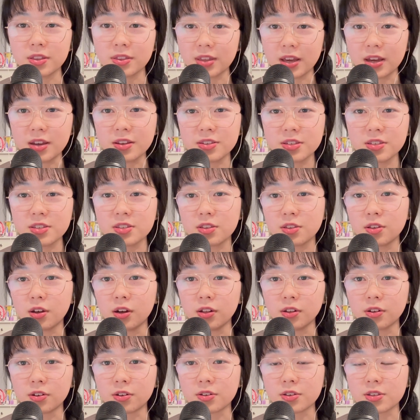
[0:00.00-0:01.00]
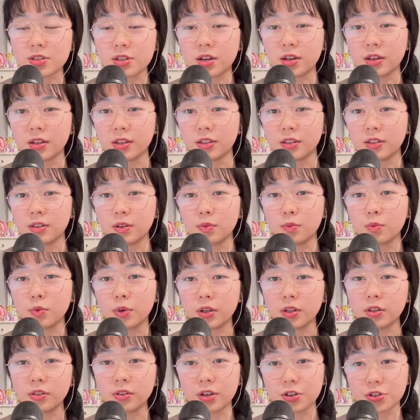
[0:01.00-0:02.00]
thousands of dollars on
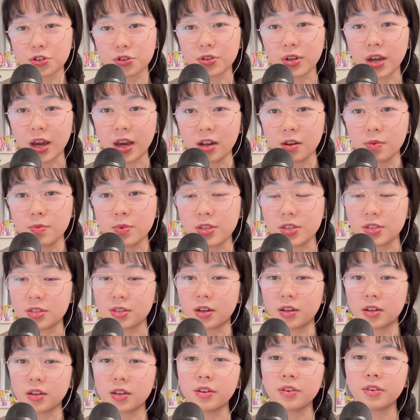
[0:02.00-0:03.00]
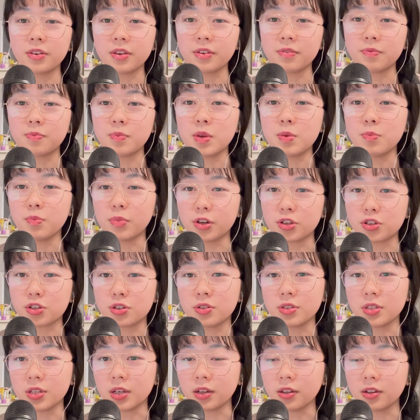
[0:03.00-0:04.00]
one luxury item is not going to give me much
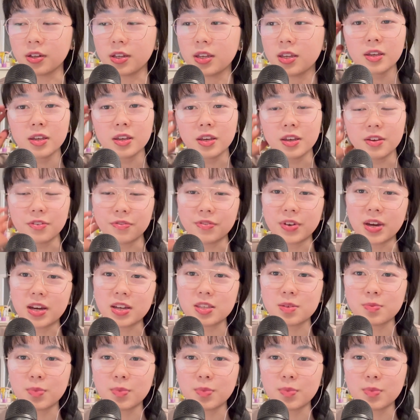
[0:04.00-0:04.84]
utility in fact,